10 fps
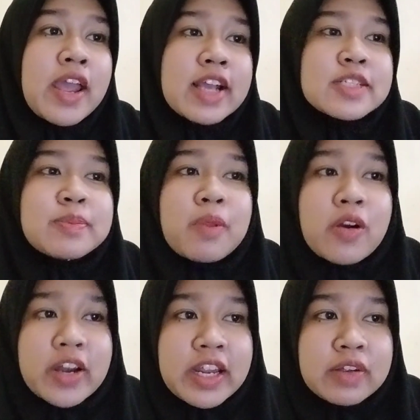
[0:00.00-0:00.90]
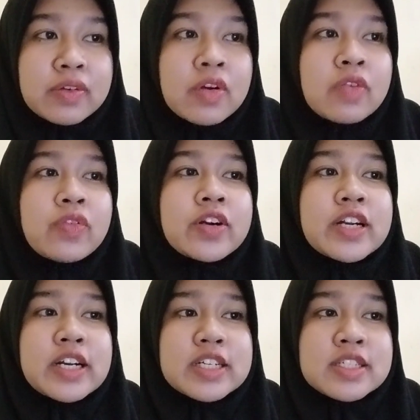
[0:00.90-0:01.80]
exploring:
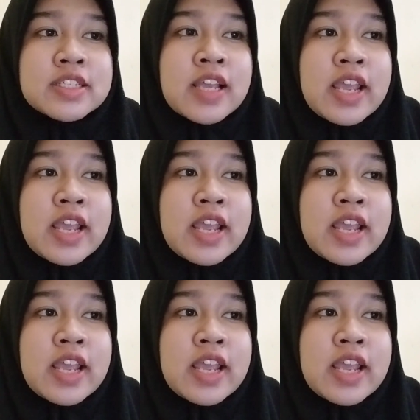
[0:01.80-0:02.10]
first,